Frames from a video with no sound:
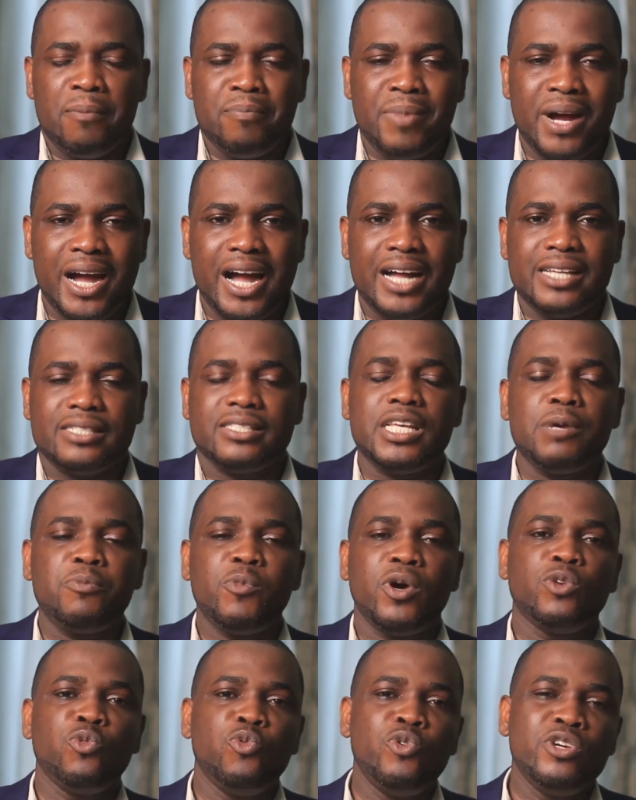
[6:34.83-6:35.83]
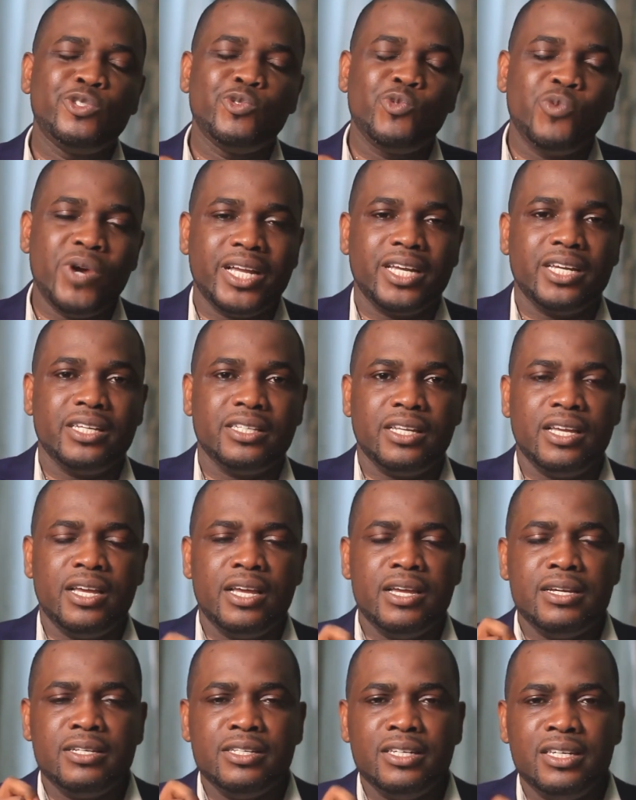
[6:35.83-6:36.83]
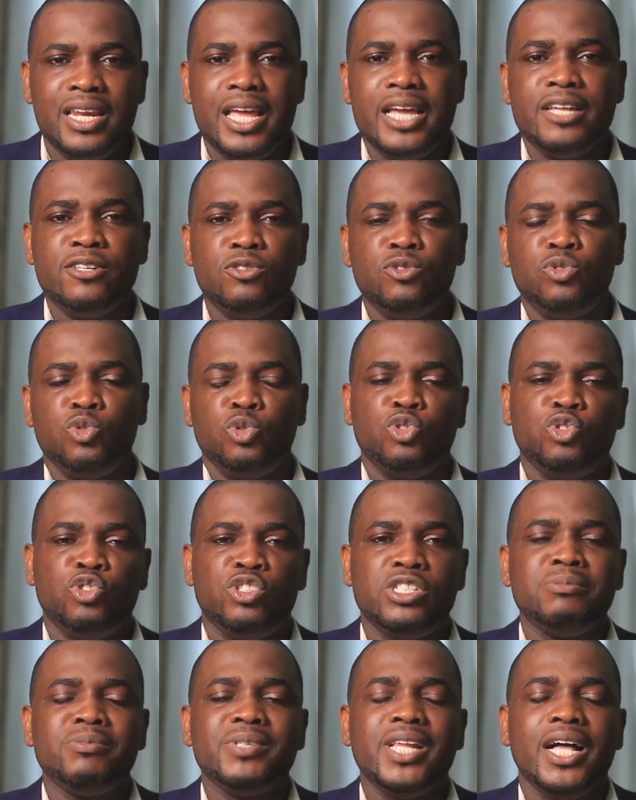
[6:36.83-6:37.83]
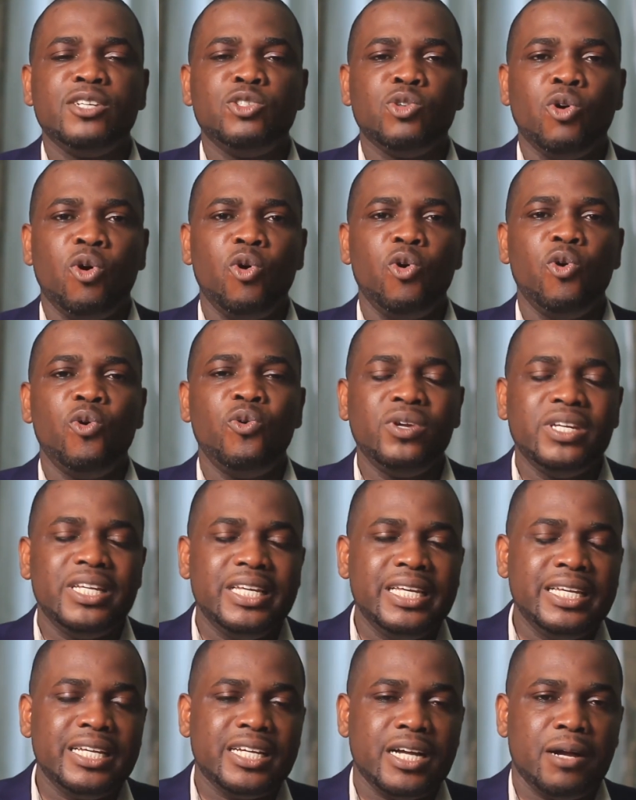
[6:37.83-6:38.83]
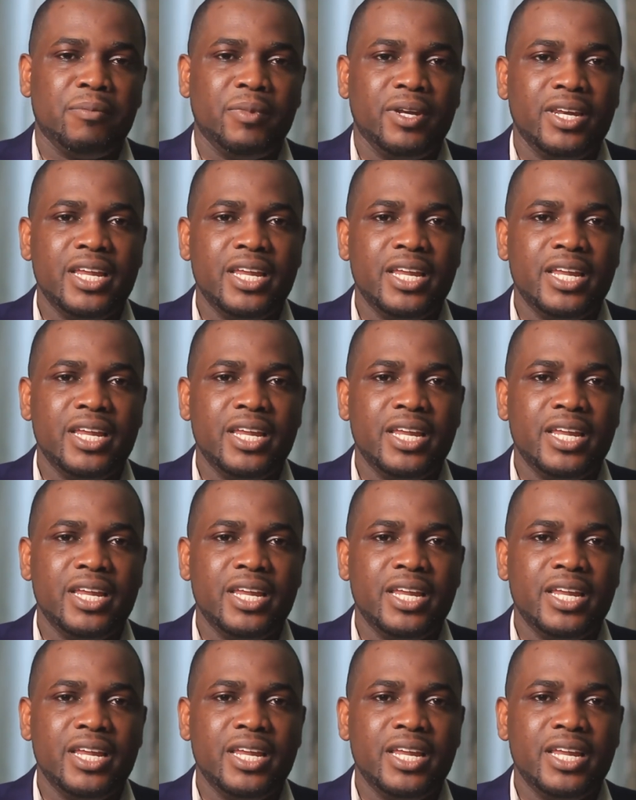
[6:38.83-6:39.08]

But as someone who is working, learn to streamline your own income.